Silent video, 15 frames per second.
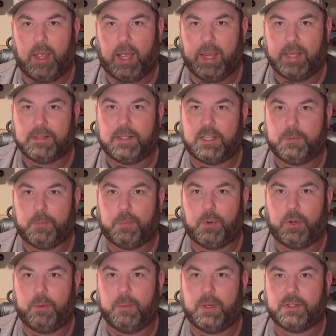I guess that's
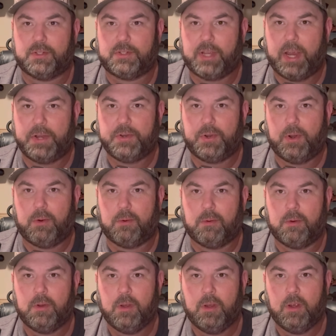pretty much standard
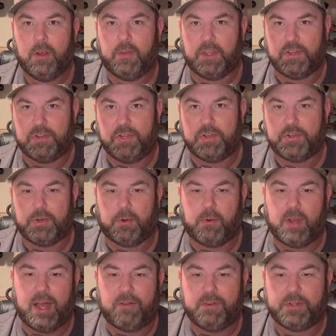on these digital
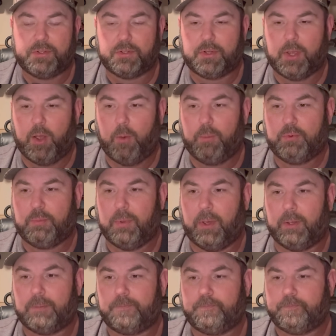night vision scopes.
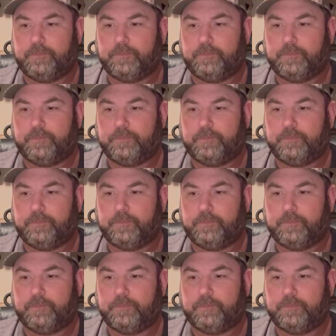But